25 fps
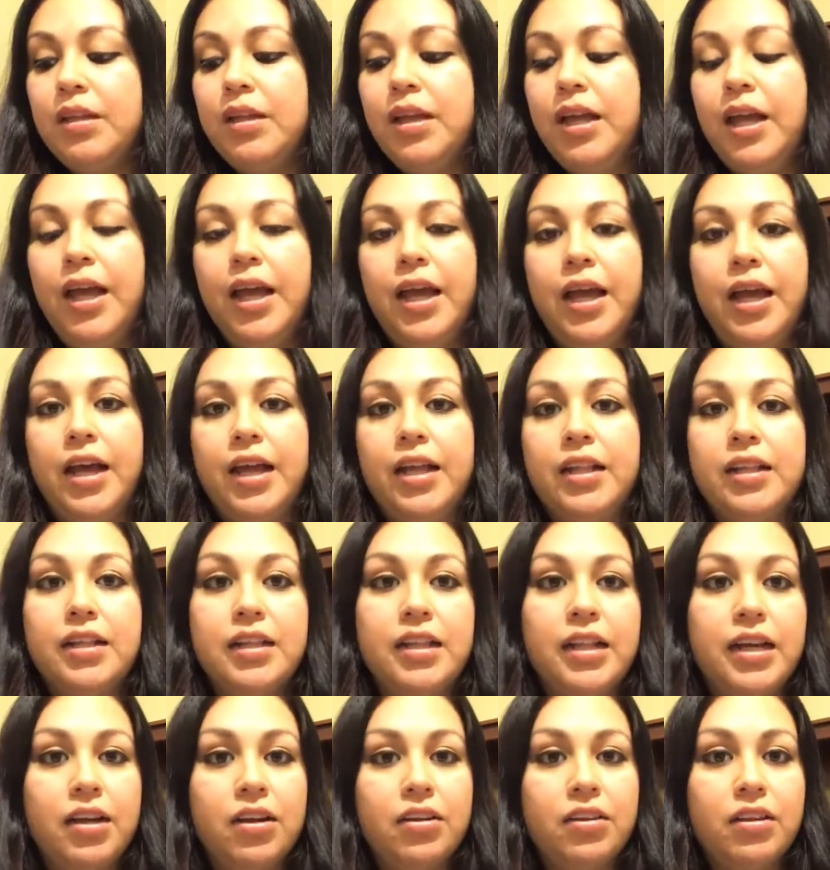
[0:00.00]
and
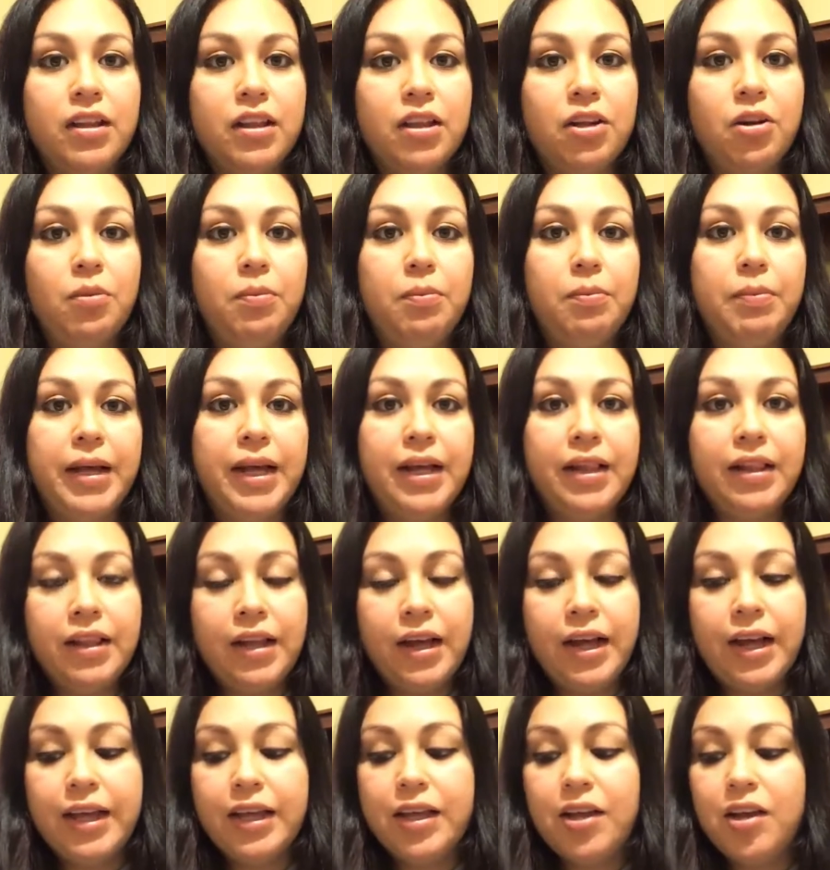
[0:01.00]
click on the little bell
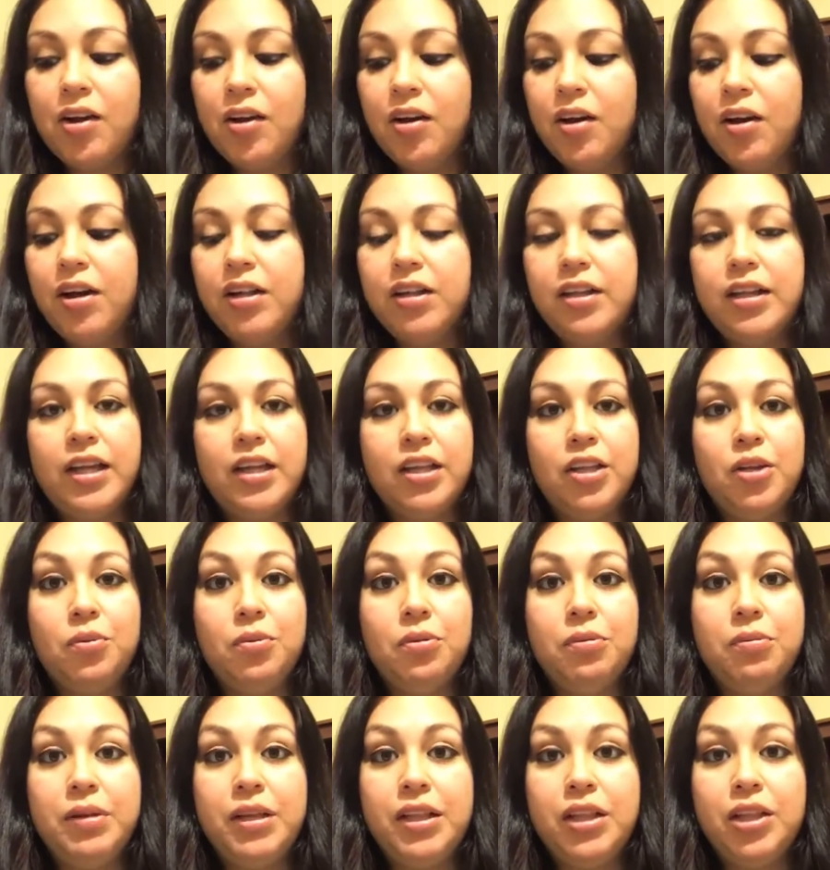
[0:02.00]
icon and you
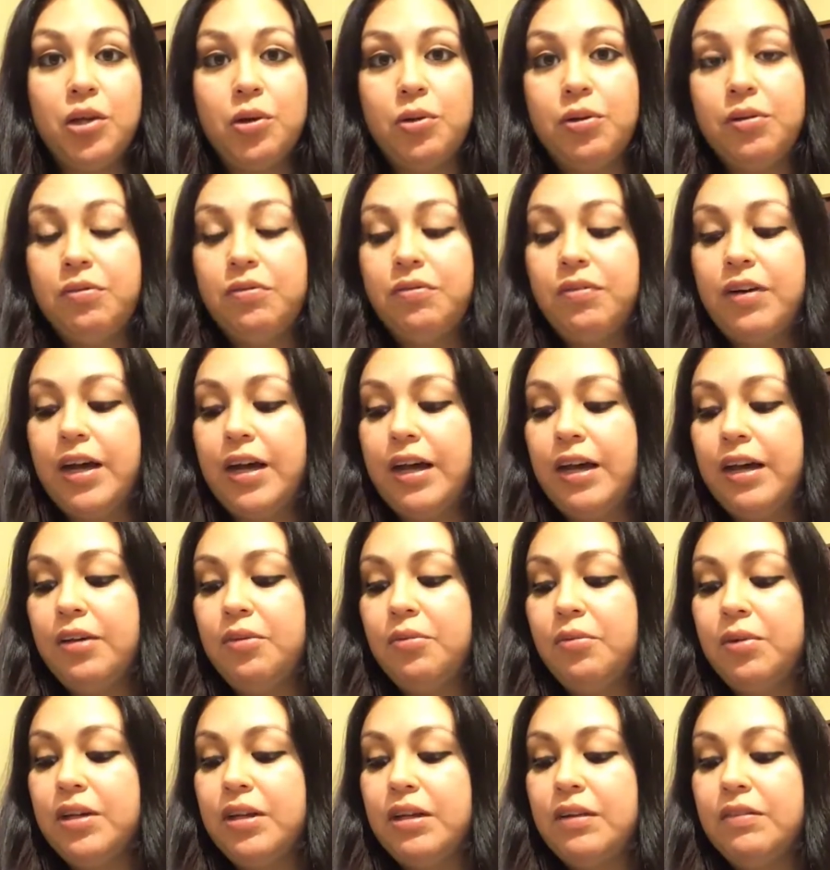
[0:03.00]
will be notified
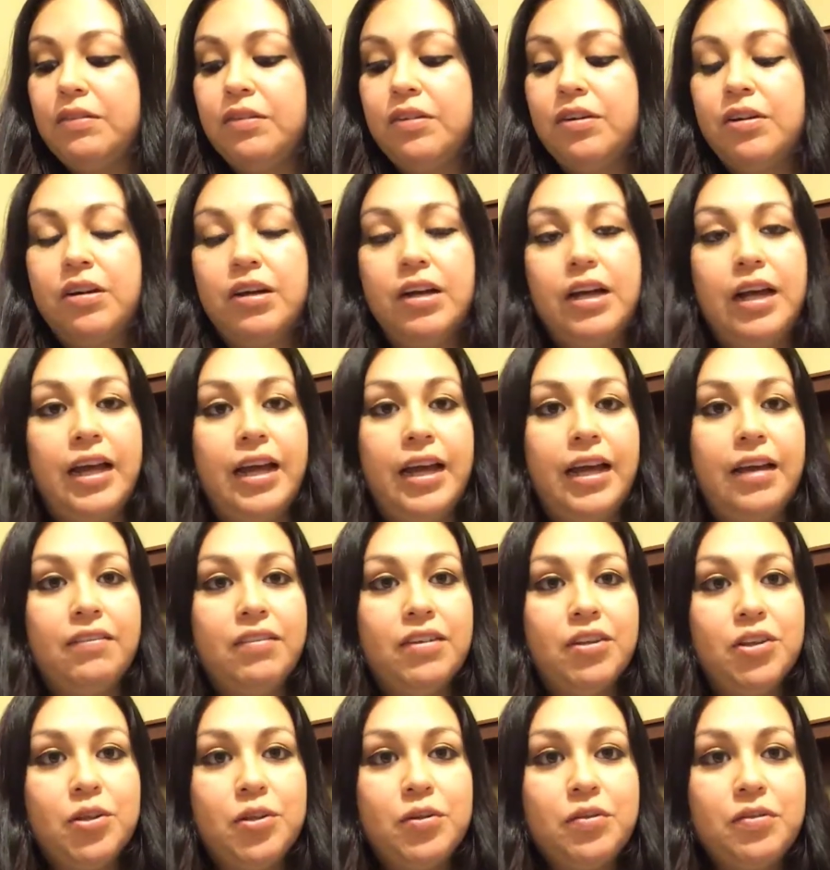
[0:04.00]
whenever I have
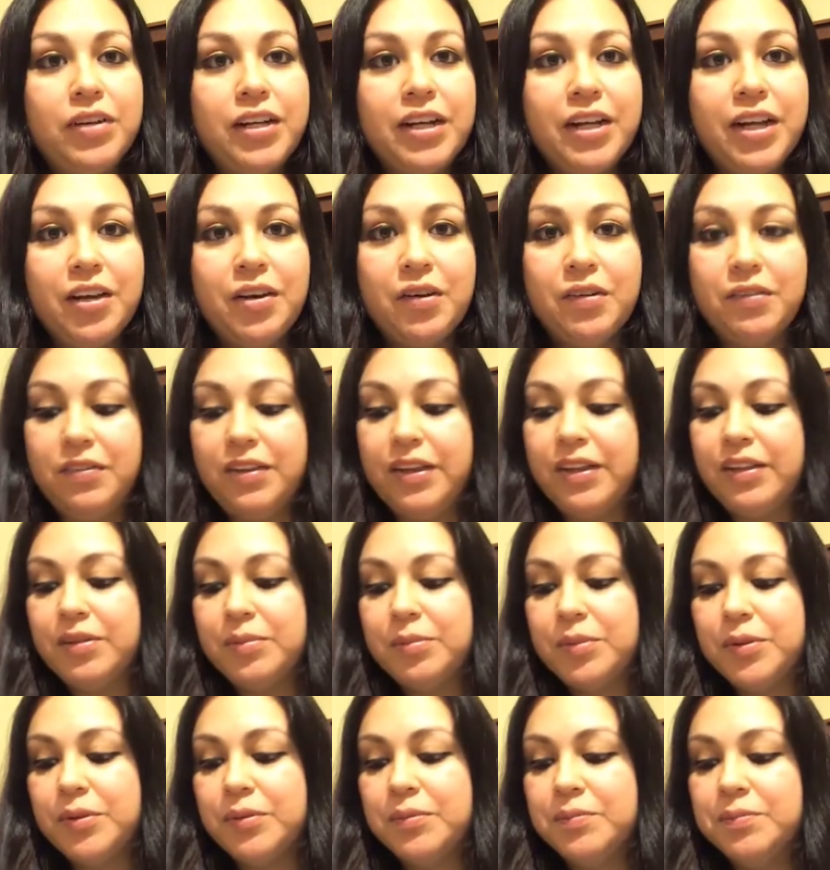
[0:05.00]
a new video
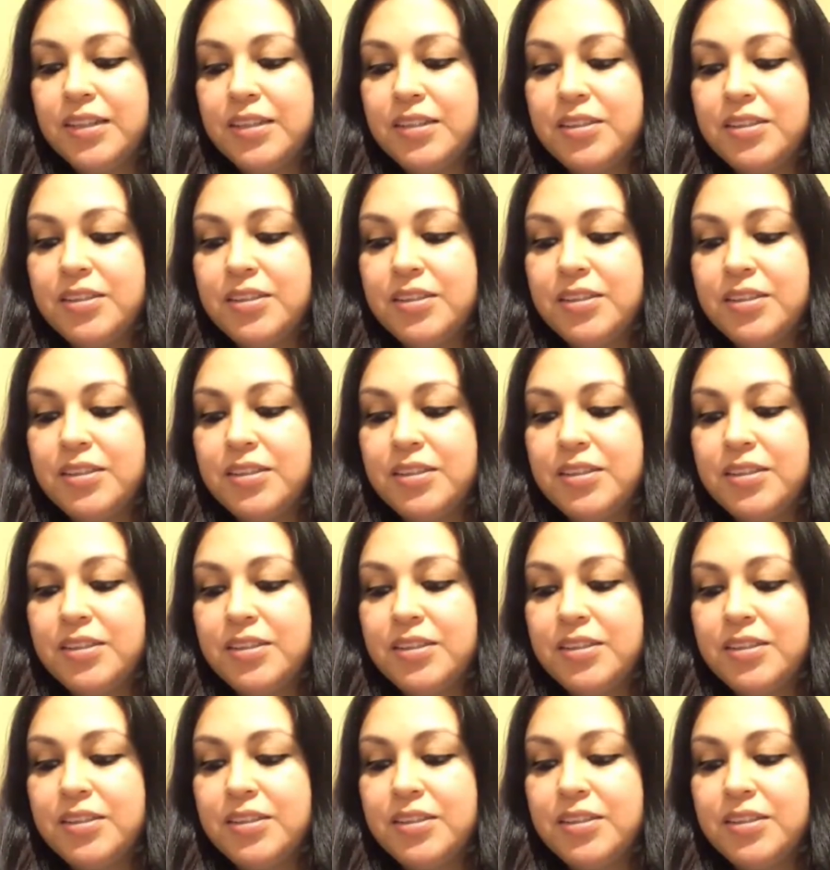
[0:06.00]
available.